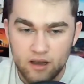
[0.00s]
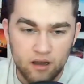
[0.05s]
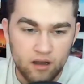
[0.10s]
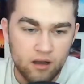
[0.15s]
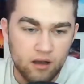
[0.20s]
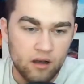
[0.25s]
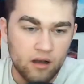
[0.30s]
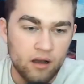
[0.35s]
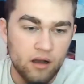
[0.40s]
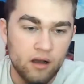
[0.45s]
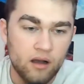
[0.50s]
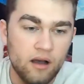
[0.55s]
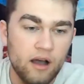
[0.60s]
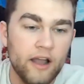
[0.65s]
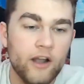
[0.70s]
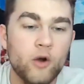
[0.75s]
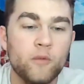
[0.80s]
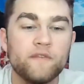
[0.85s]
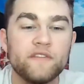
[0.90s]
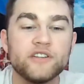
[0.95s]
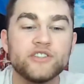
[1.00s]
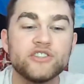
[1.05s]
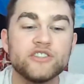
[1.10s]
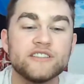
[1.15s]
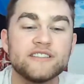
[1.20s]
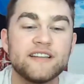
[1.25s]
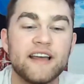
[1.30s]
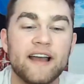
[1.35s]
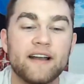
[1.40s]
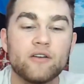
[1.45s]
I hope
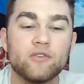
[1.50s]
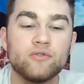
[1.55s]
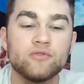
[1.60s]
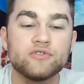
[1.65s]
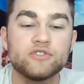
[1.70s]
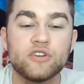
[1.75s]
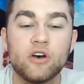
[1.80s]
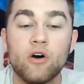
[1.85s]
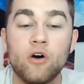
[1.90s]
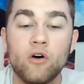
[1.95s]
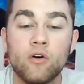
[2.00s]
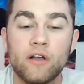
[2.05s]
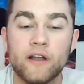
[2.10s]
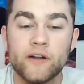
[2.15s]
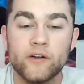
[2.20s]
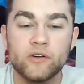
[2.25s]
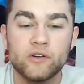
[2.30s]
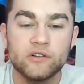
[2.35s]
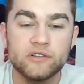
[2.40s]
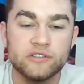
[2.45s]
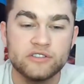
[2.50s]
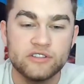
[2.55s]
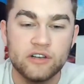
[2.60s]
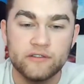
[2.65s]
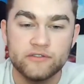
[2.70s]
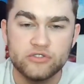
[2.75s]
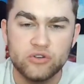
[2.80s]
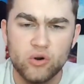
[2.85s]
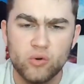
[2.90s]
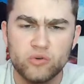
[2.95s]
Visions tackles all eras
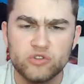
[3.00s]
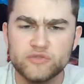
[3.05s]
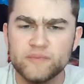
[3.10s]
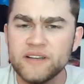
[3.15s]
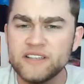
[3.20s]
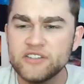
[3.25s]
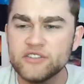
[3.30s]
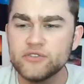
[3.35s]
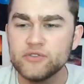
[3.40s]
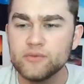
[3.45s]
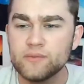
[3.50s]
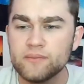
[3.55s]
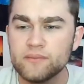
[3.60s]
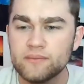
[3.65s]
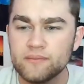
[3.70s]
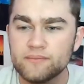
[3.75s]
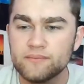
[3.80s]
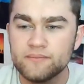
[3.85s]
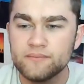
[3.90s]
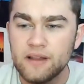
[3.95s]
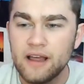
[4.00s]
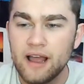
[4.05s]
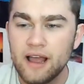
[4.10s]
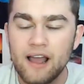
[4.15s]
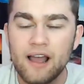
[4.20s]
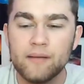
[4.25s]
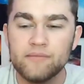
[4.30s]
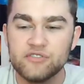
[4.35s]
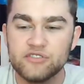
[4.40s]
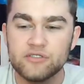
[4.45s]
of Star Wars. Me too.
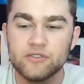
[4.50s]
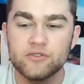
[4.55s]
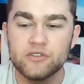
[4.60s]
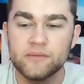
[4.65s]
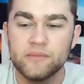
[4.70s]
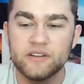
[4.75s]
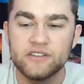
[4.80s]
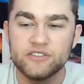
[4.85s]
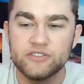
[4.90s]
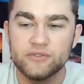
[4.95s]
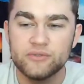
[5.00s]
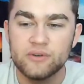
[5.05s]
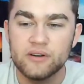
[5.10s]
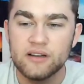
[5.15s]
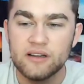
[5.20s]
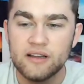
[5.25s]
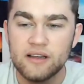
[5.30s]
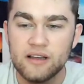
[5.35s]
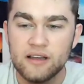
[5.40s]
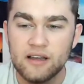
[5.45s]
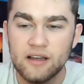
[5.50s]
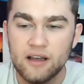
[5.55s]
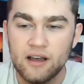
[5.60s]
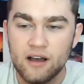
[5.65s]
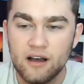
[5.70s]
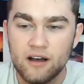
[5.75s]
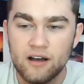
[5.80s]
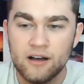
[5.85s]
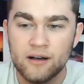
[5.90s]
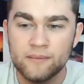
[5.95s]
Absolutely, me too.
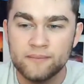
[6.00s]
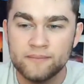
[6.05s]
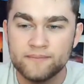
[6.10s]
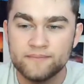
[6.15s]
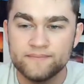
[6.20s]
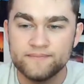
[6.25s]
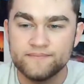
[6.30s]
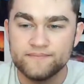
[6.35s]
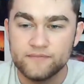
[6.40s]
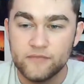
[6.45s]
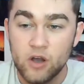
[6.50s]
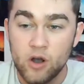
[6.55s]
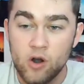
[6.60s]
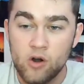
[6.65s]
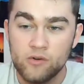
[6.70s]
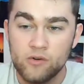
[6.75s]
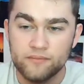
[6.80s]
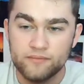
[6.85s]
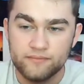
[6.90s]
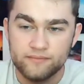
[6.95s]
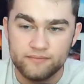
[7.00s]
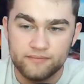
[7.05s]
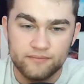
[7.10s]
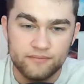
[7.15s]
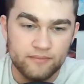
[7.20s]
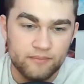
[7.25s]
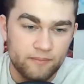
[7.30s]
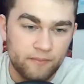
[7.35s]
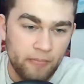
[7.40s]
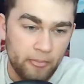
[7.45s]
Oh,
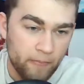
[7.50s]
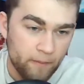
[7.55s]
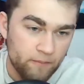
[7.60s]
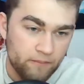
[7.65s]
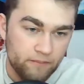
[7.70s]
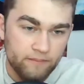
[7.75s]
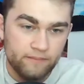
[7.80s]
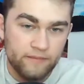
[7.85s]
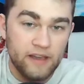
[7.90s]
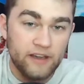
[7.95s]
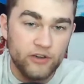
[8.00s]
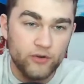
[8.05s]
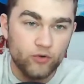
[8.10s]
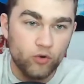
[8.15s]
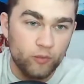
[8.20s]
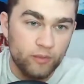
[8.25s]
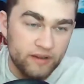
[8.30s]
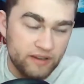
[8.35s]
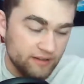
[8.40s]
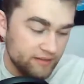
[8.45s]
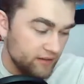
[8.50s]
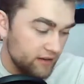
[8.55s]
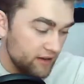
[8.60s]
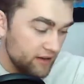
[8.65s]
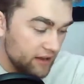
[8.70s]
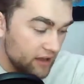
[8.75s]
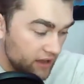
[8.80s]
thank you, Ruby.